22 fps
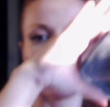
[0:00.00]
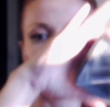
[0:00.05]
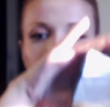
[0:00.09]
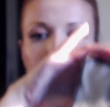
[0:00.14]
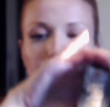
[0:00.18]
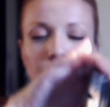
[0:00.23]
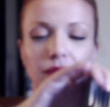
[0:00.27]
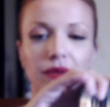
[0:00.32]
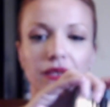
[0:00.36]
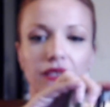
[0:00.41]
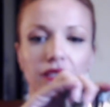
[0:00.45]

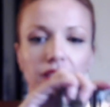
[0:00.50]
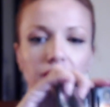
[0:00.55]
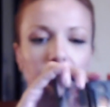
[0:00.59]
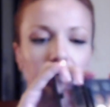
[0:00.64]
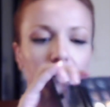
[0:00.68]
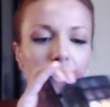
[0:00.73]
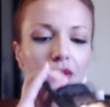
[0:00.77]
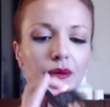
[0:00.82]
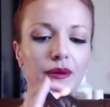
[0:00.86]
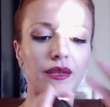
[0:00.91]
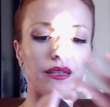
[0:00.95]
Maybe,
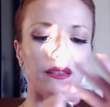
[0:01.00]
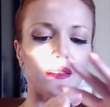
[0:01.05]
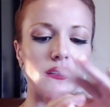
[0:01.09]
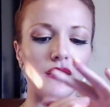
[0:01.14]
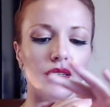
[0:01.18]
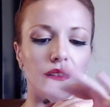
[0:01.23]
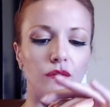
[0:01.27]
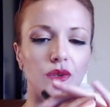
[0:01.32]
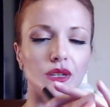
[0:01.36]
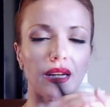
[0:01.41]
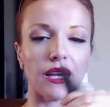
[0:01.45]

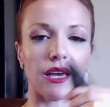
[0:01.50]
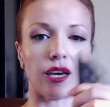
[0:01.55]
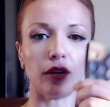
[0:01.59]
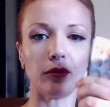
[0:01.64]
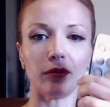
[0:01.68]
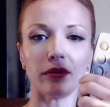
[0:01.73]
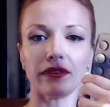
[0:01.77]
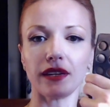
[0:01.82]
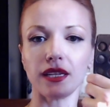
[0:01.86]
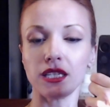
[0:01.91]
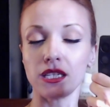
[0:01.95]
would it help
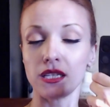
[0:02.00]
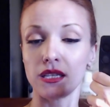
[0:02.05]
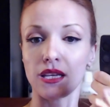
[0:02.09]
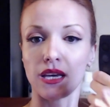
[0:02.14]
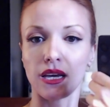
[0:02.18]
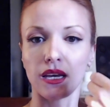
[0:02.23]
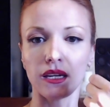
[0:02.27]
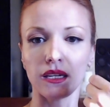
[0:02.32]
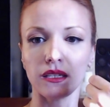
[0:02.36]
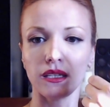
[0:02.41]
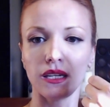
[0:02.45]
if I did that?